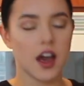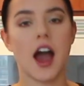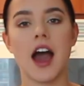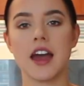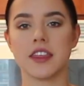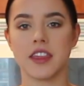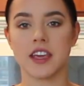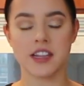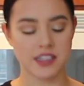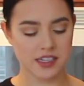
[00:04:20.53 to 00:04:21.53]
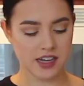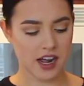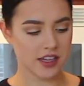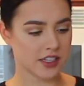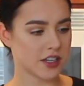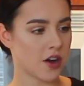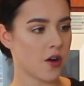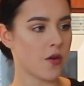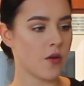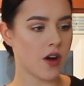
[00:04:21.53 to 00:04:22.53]
I think it's done.
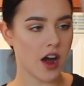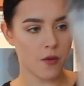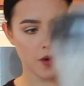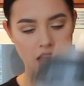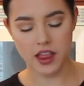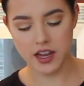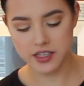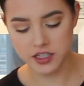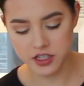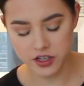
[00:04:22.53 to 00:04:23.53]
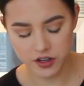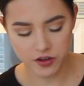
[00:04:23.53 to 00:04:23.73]
So what I like to do